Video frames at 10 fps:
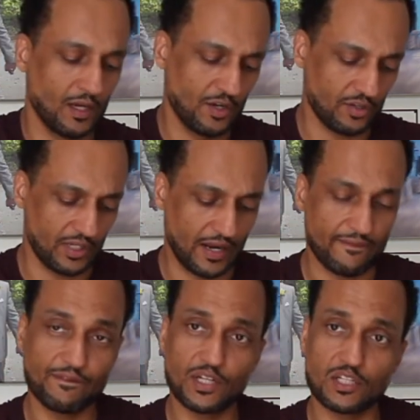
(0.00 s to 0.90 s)
So then I
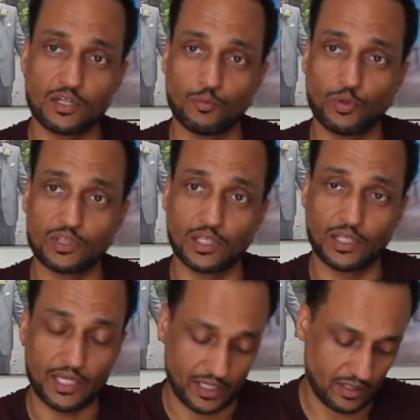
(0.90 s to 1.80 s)
fidgeted with the
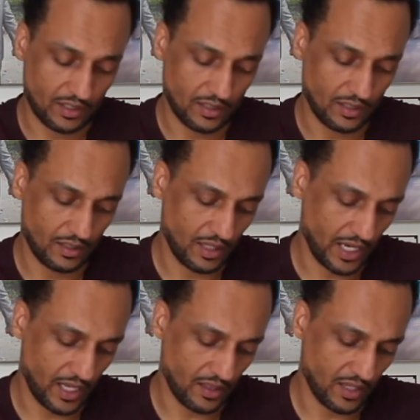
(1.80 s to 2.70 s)
lens,
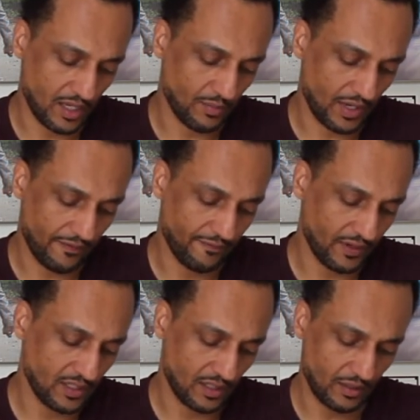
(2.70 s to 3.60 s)
and then when I
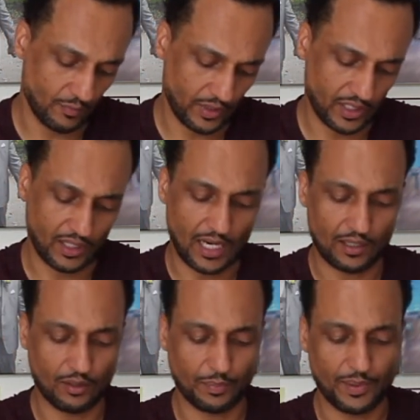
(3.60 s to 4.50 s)
fidgeted with it, I
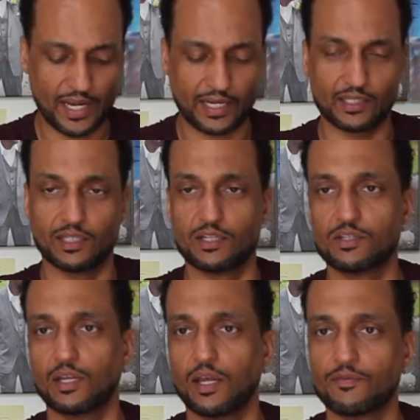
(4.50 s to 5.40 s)
looked back and then it
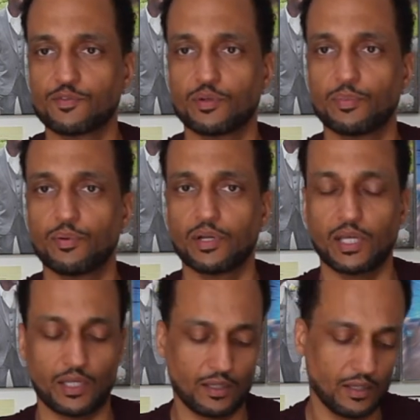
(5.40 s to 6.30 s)
said
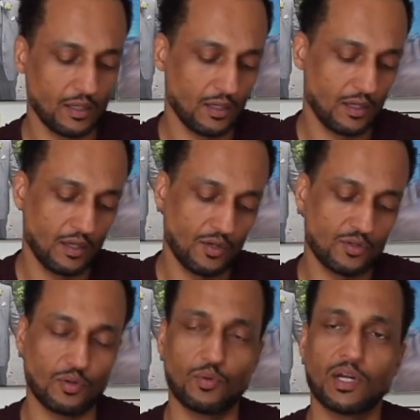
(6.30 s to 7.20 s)
f2.8.
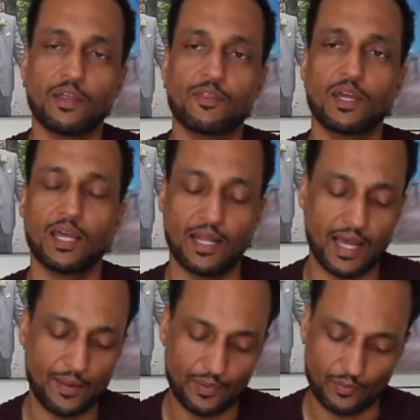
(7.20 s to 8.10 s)
So what I think had
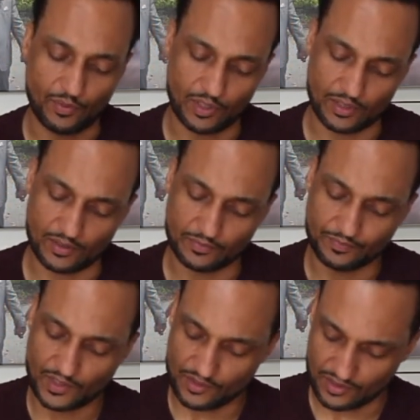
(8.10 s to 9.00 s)
happened was
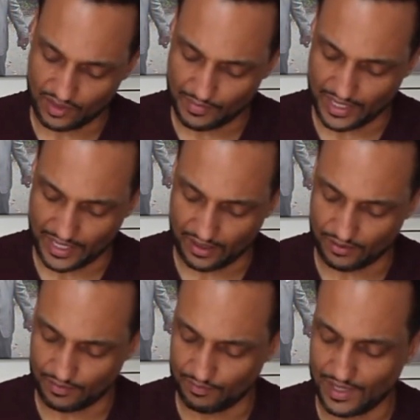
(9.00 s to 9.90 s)
somehow
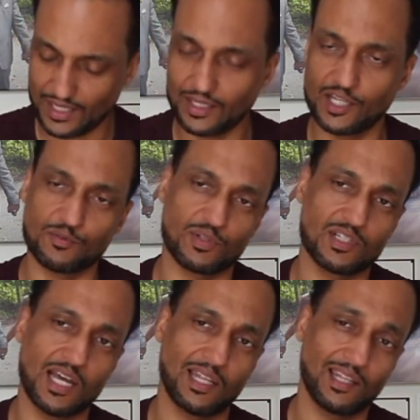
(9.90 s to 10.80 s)
my lens was
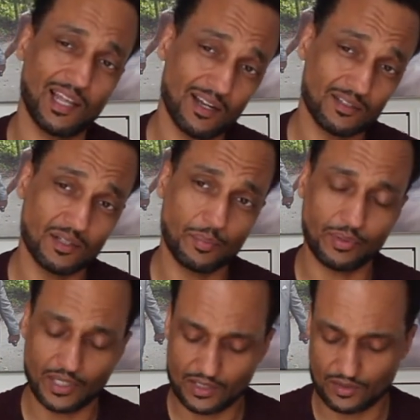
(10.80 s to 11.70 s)
not locked into
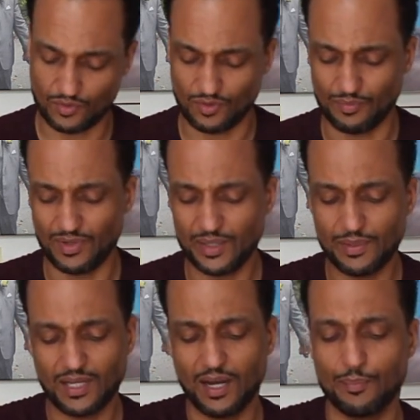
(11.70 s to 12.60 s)
place, or
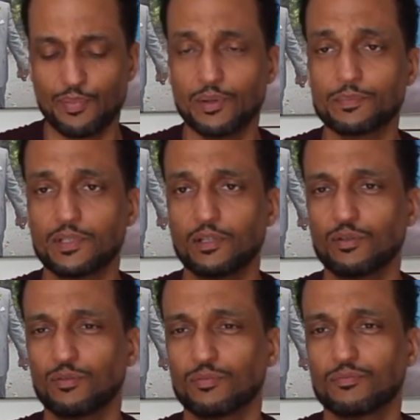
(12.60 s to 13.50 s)
maybe I bumped the
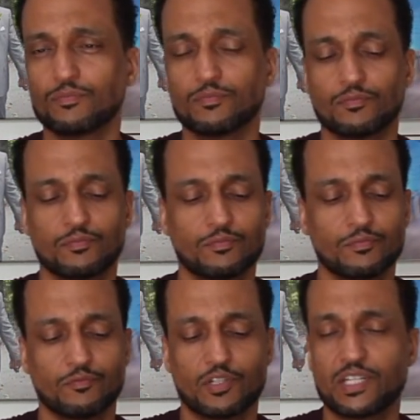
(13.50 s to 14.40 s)
little
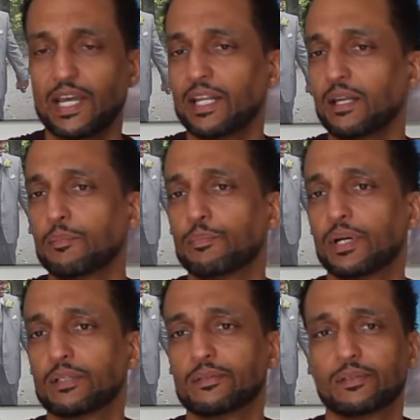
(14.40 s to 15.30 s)
retaining
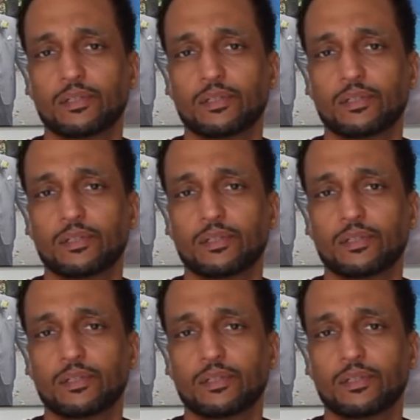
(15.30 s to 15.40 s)
button